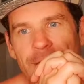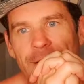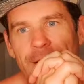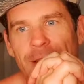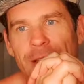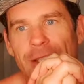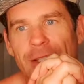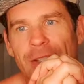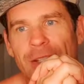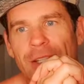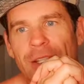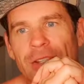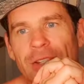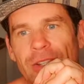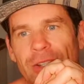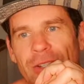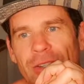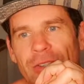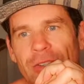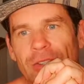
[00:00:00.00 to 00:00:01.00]
it's
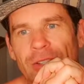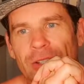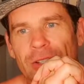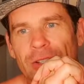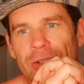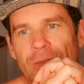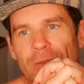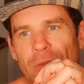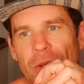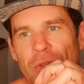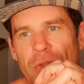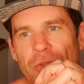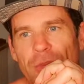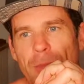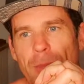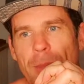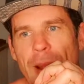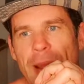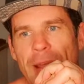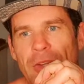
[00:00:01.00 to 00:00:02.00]
just
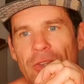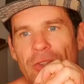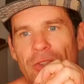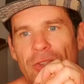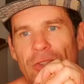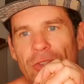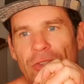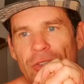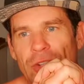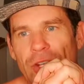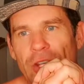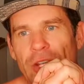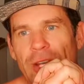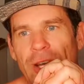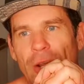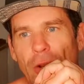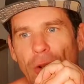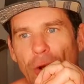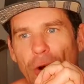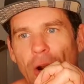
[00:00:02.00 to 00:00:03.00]
amazing to see
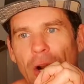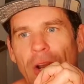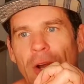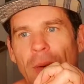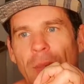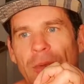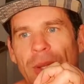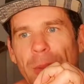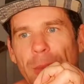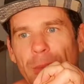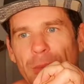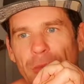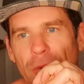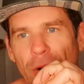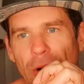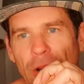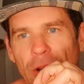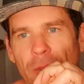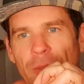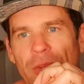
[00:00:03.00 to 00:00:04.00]
how
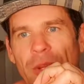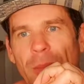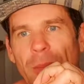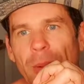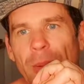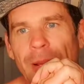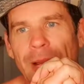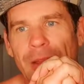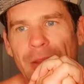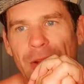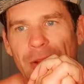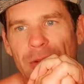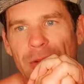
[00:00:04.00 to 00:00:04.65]
99% of people out there